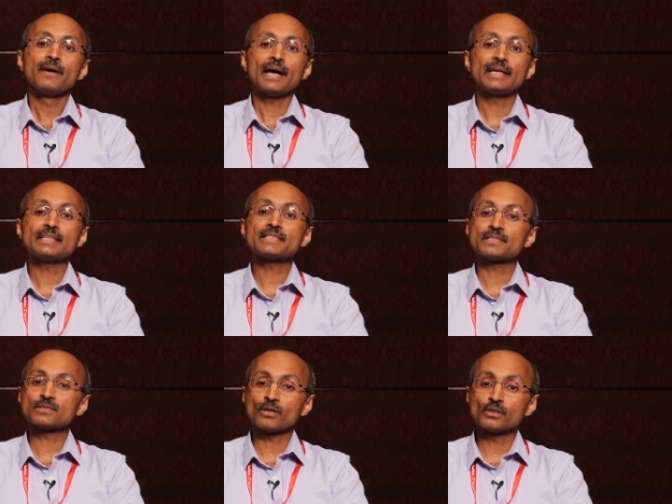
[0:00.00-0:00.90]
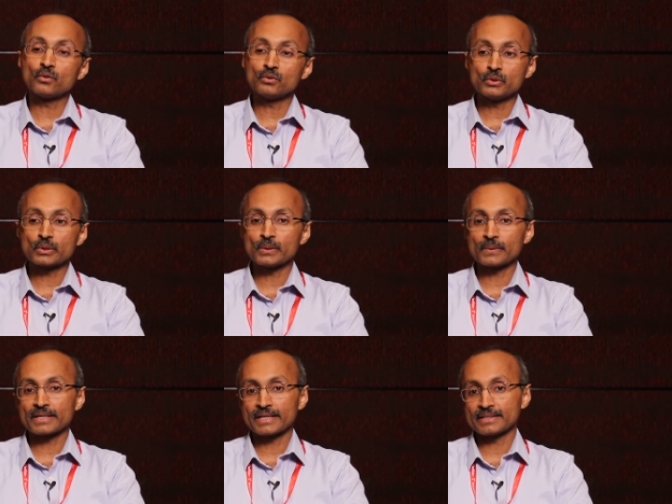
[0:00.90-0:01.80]
antisense
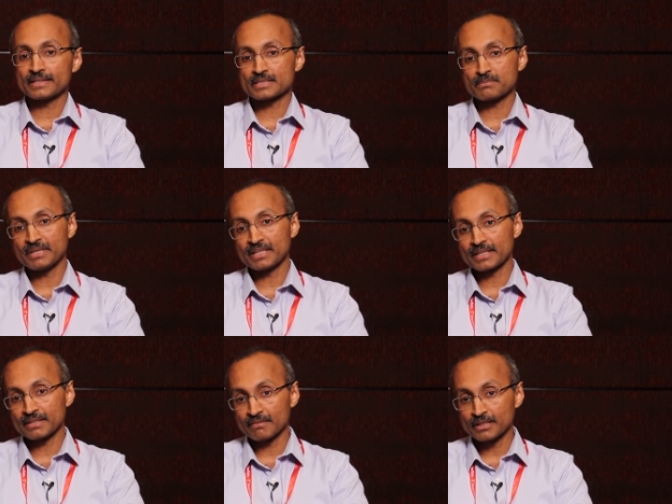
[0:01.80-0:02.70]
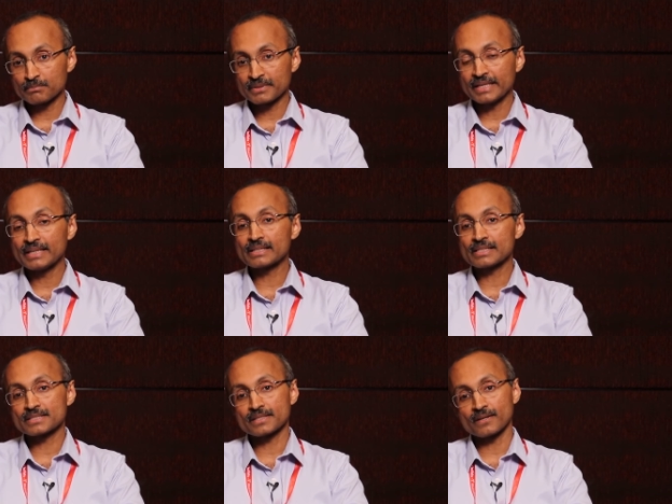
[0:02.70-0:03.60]
oligonucleotide that is being developed, in
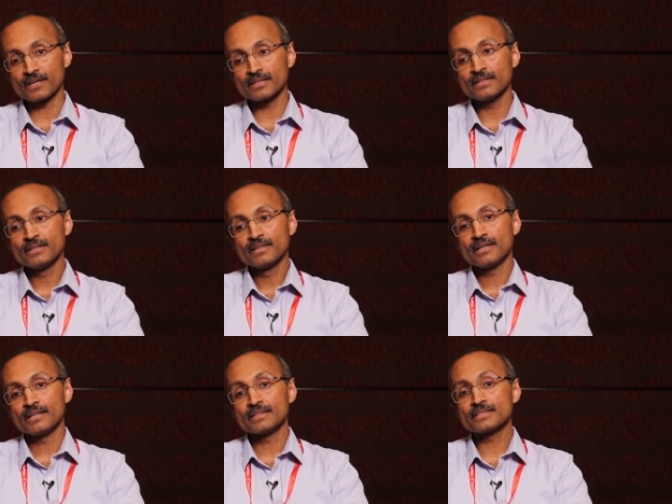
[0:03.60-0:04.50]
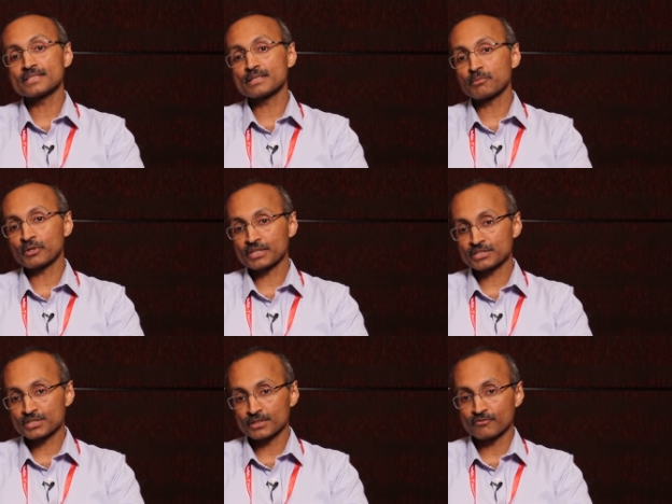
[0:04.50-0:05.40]
inclisiran, and this is the
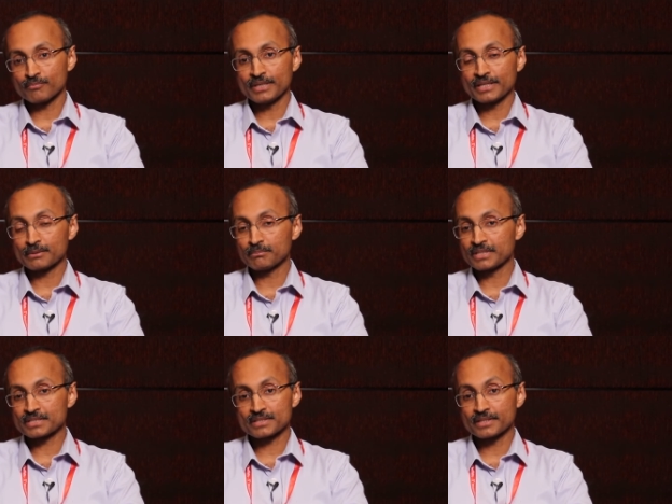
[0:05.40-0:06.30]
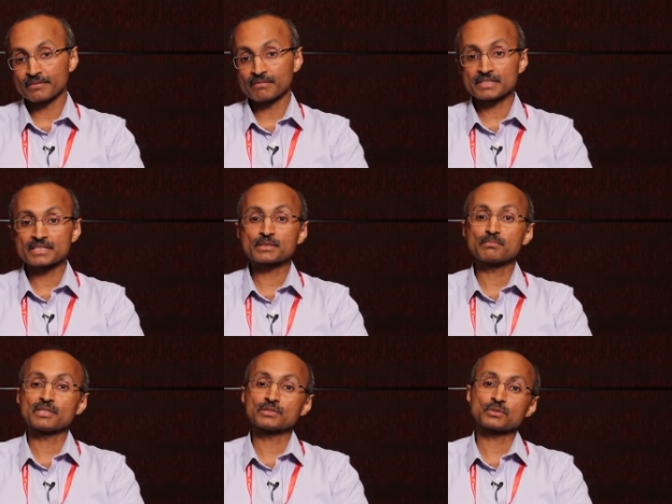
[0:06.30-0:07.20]
potential of being administered every six
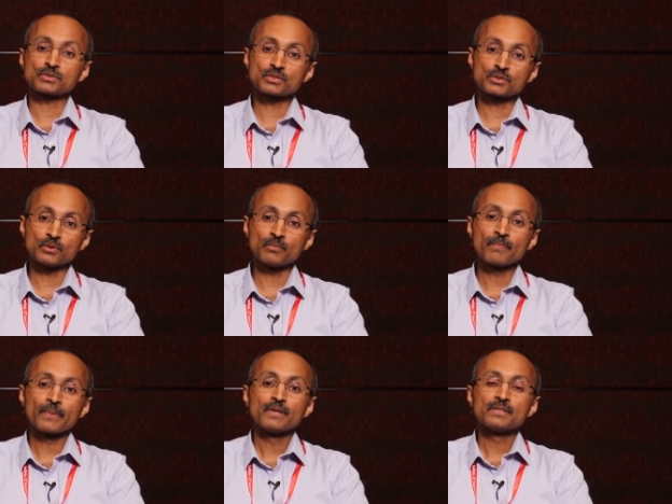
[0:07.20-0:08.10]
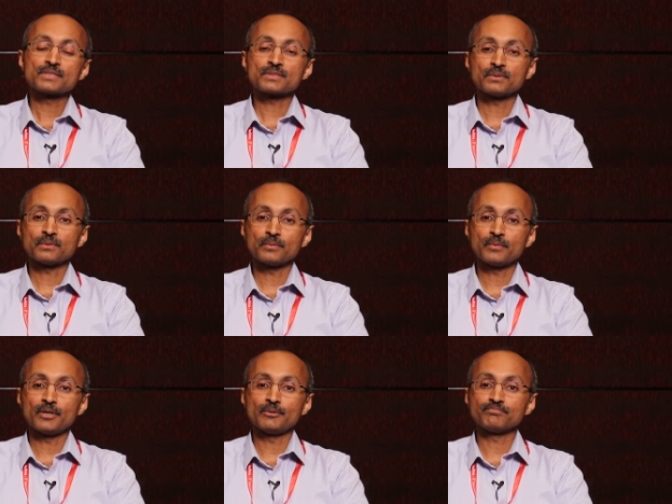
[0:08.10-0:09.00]
months or so.
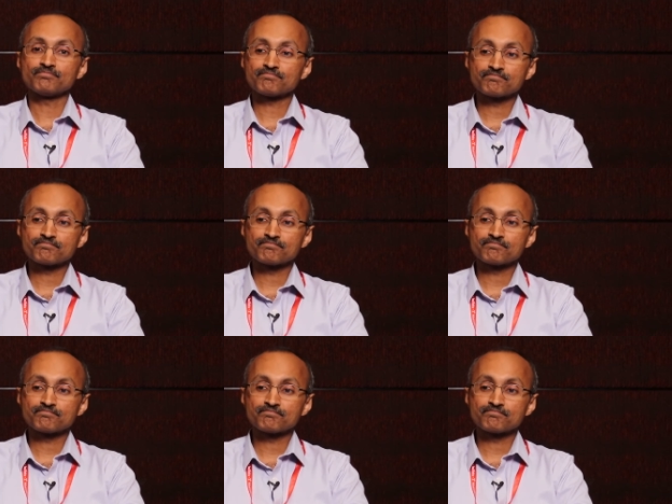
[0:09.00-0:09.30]
So um,